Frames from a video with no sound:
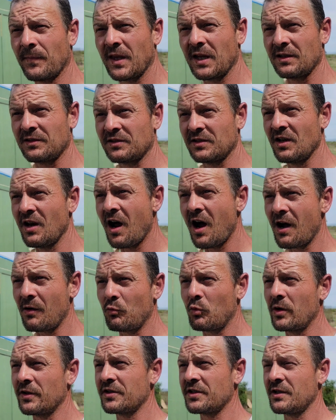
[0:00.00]
It's not
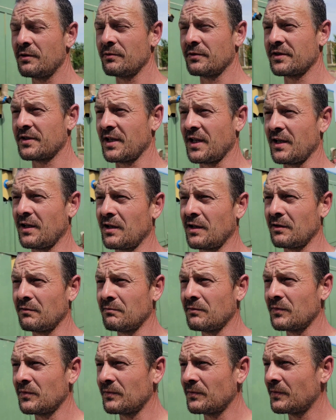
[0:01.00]
what she was thinking.
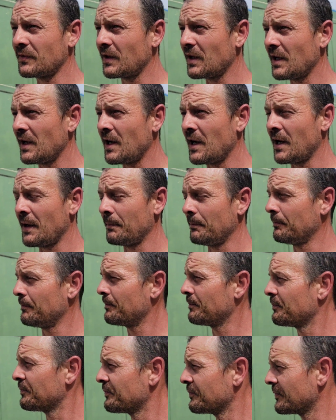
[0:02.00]
And
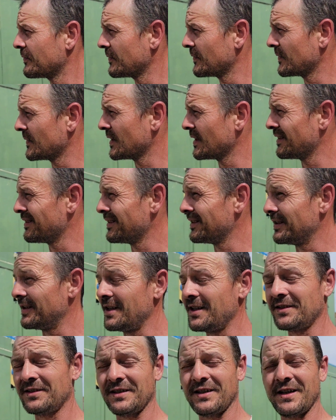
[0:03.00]

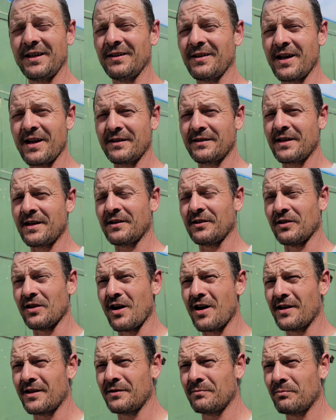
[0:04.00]
isn't it like that a
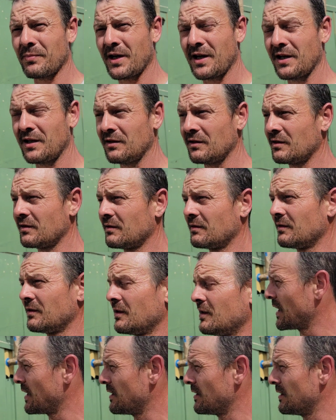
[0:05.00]
lot in paint?
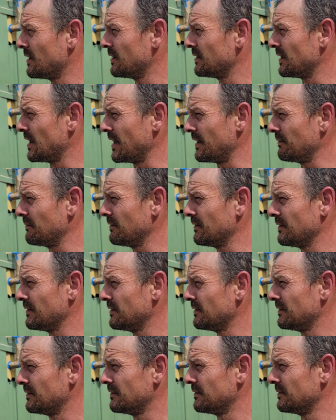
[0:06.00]
Like,
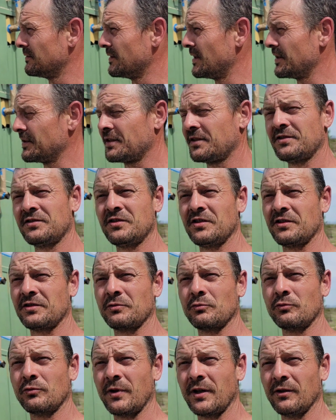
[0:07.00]
this is just
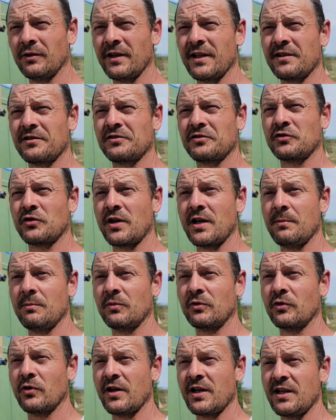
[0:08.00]
really extreme
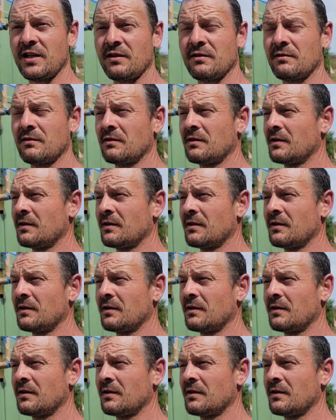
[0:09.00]
green.